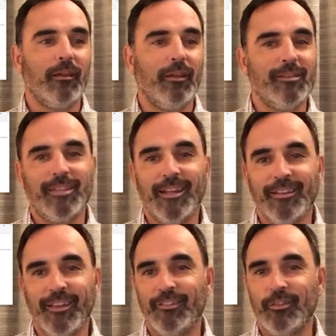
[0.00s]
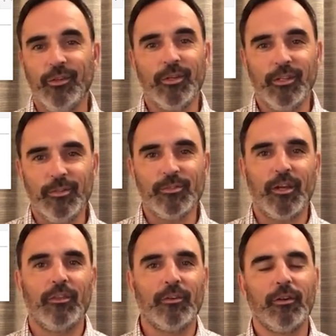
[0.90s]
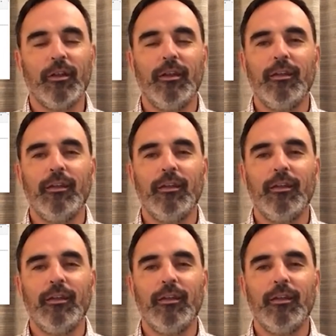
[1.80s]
in Data Lake, so you can use other